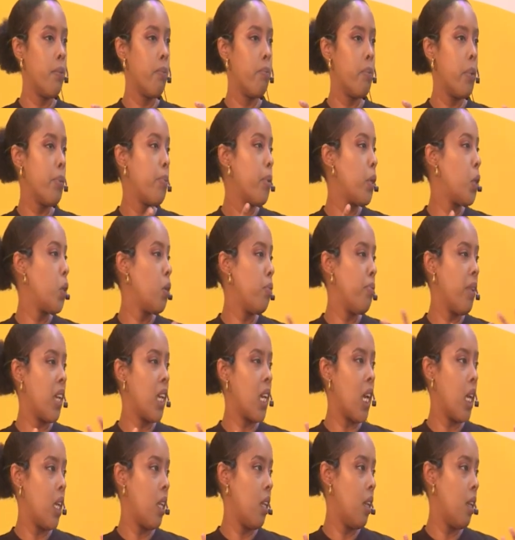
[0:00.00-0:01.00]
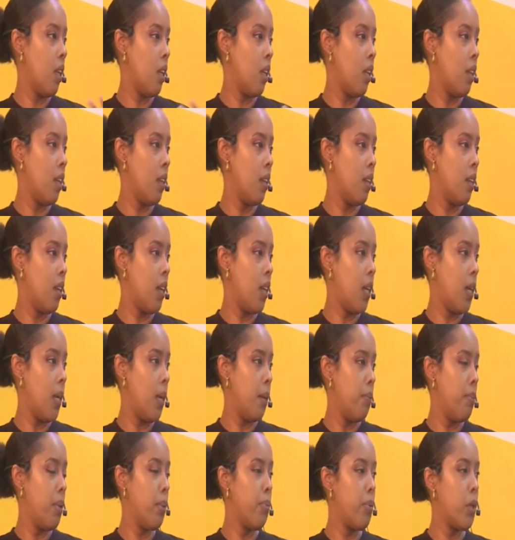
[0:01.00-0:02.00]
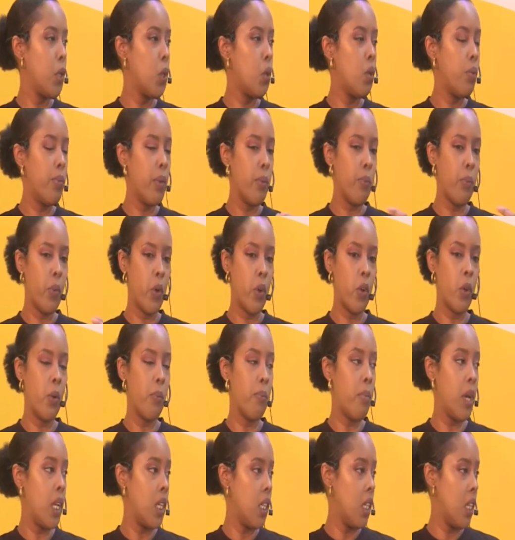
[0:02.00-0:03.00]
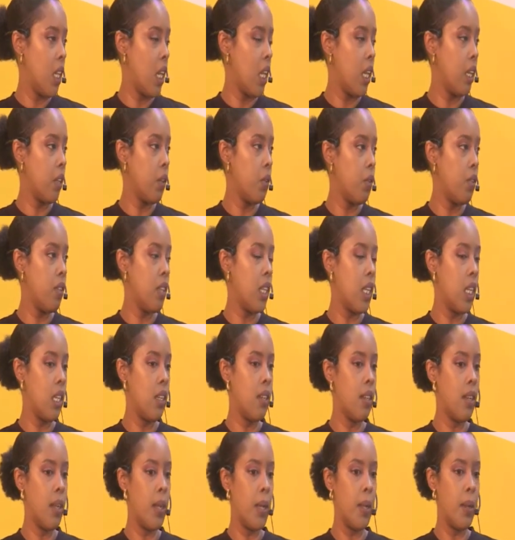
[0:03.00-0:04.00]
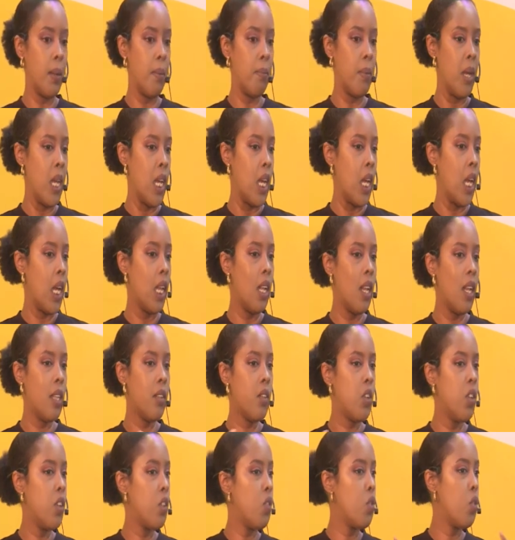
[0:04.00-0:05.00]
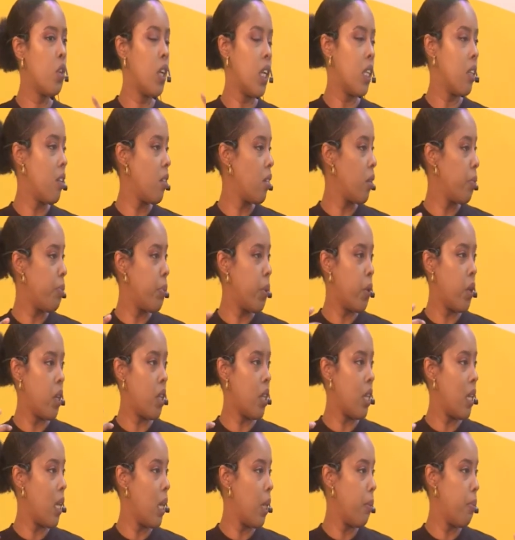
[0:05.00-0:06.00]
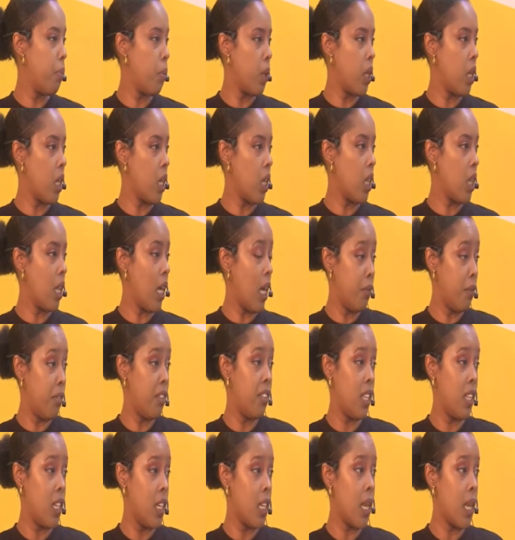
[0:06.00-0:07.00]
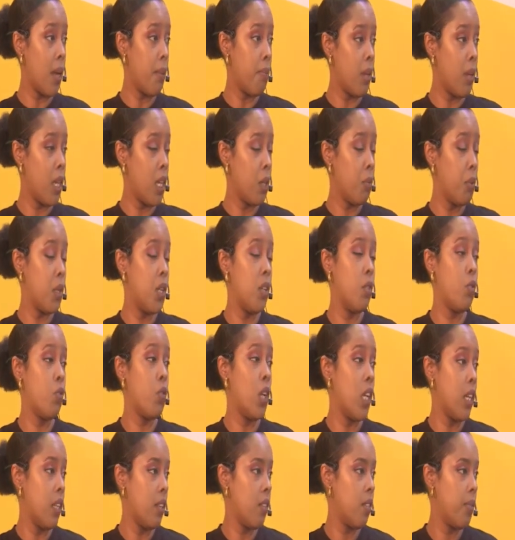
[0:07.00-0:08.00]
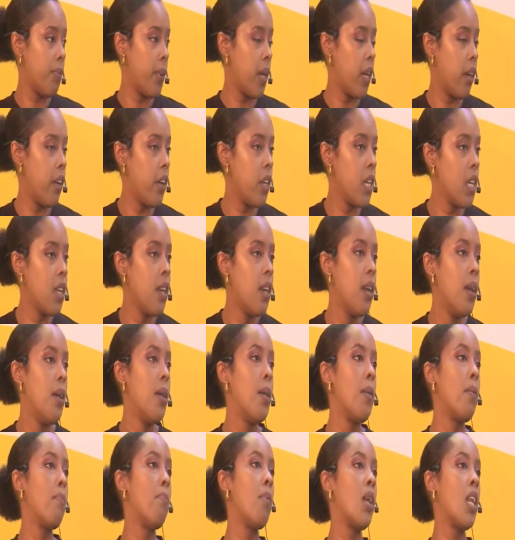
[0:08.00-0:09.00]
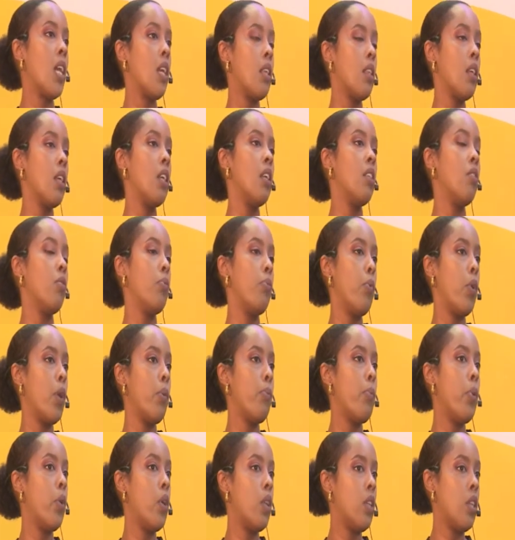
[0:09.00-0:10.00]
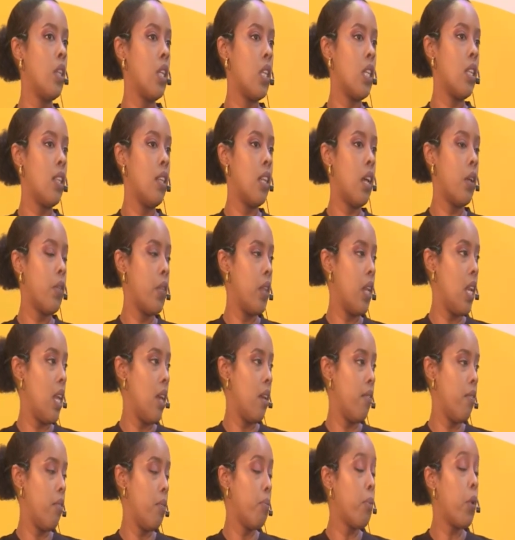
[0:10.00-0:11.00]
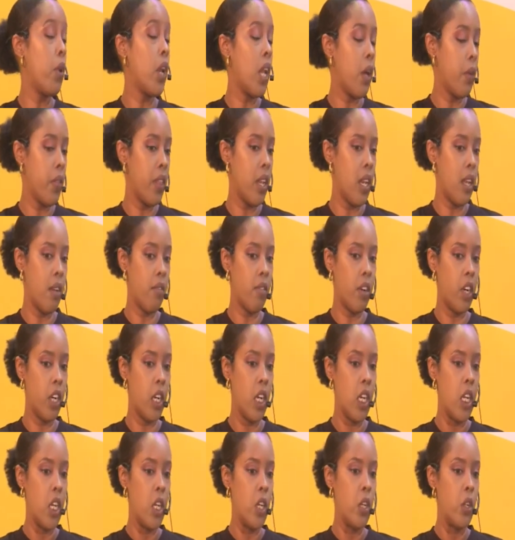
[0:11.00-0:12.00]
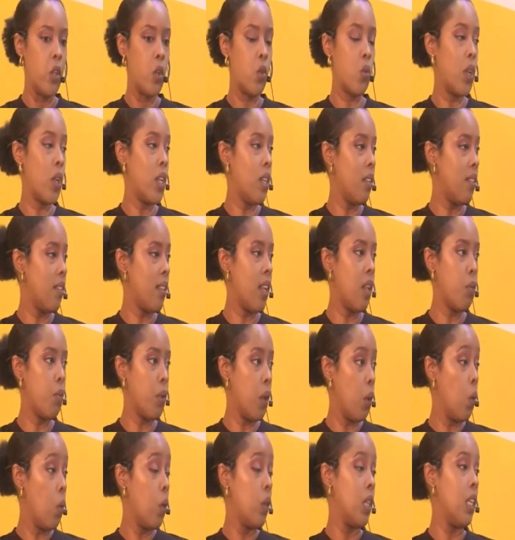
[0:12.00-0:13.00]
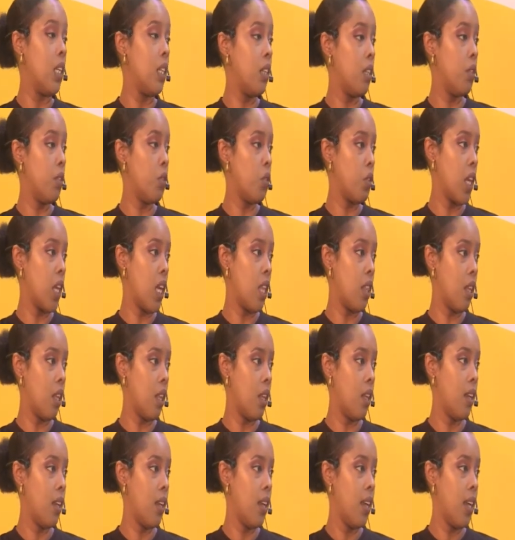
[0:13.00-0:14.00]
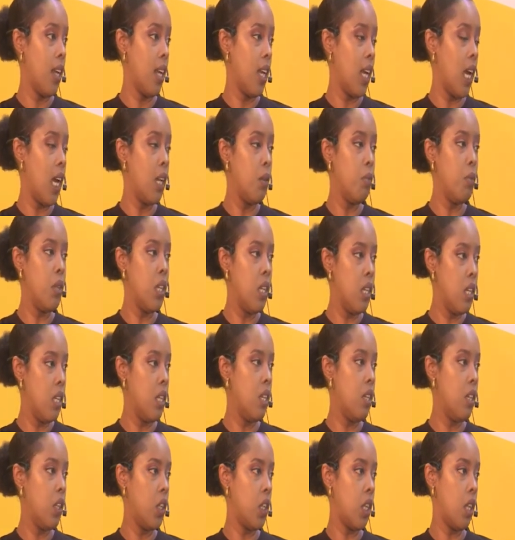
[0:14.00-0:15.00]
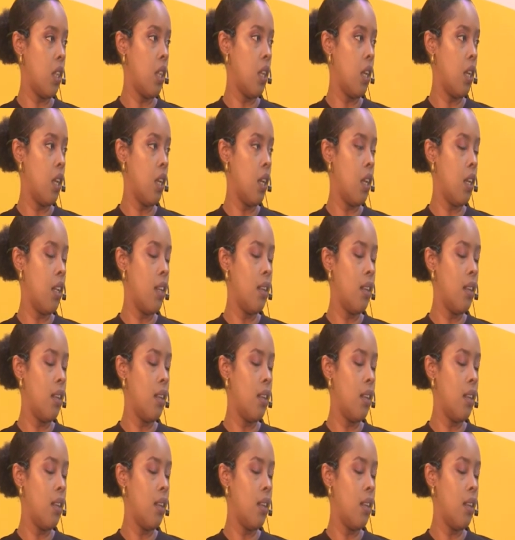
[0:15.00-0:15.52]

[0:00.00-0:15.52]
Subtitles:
people should be kinder. People should be more compassionate, like you said, and let's just try and support and help one another. I've seen it happening, which is really inspiring, but I think it's more important now than ever, to understand we're all in this together and we need each other